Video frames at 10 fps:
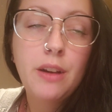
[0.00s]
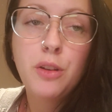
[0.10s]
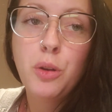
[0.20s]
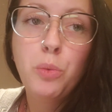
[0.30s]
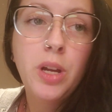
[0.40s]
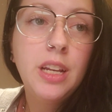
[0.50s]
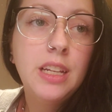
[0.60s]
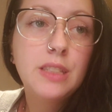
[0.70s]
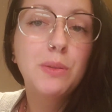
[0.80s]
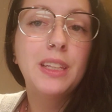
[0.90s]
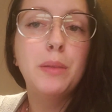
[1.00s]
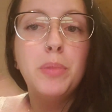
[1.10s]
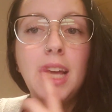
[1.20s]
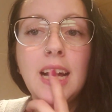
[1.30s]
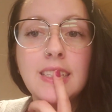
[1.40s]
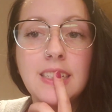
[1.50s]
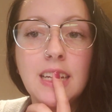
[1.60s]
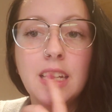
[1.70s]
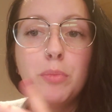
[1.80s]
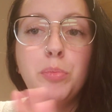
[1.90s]
I don't know what is with the
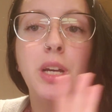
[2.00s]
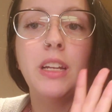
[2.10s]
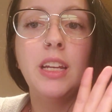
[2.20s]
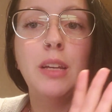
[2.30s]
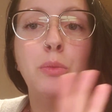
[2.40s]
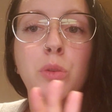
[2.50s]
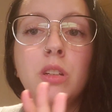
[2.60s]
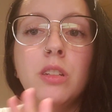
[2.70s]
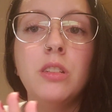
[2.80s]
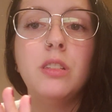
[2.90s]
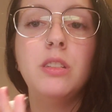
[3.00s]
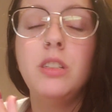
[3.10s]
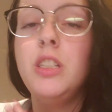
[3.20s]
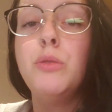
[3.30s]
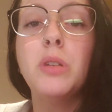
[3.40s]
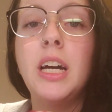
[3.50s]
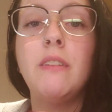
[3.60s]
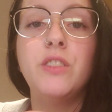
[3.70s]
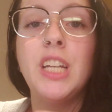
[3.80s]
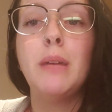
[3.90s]
plastic, but you will
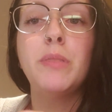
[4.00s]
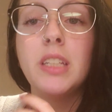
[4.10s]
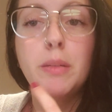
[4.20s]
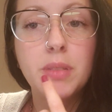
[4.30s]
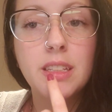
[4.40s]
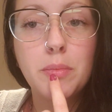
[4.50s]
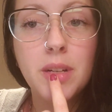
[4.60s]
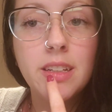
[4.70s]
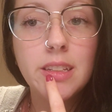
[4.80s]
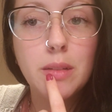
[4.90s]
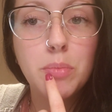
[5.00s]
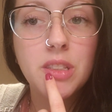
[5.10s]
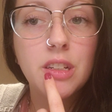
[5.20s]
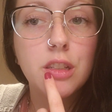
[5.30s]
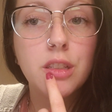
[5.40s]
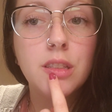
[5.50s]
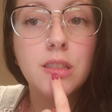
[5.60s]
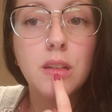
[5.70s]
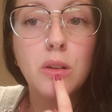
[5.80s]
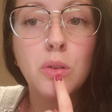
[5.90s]
have chapped lips. Like, my lips are
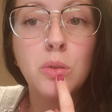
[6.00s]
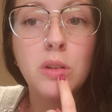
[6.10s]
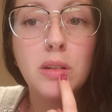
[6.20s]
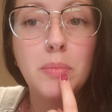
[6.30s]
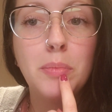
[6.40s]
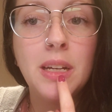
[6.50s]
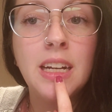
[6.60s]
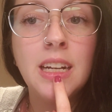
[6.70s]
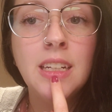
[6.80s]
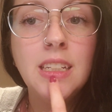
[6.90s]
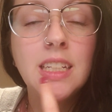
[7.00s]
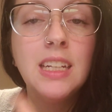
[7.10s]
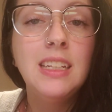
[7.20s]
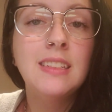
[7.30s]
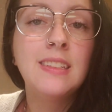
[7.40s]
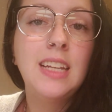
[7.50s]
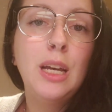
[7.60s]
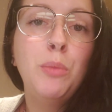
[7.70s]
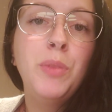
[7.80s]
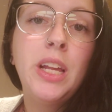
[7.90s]
so bad, and it doesn't
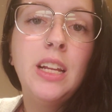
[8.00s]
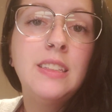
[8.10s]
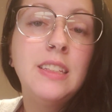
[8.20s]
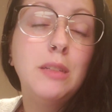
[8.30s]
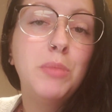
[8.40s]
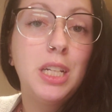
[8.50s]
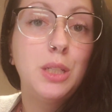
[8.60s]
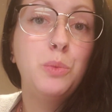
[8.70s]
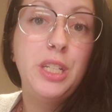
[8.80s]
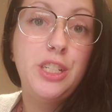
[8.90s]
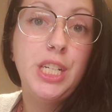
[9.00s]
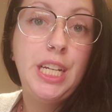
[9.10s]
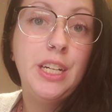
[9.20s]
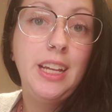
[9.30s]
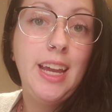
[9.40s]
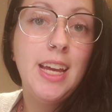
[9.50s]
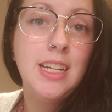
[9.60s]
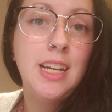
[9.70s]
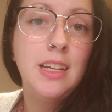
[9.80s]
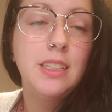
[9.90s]
help that it's in the middle of winter here in
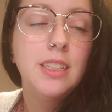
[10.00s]
Canada.